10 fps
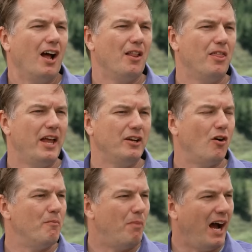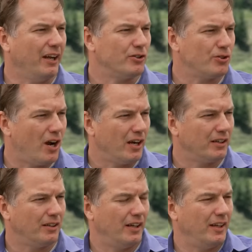they go and buy a truck,
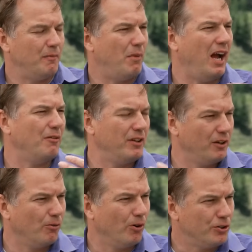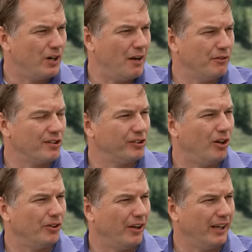and they buy it with the Aurora driver
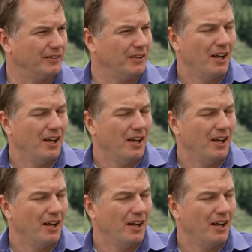installed on it,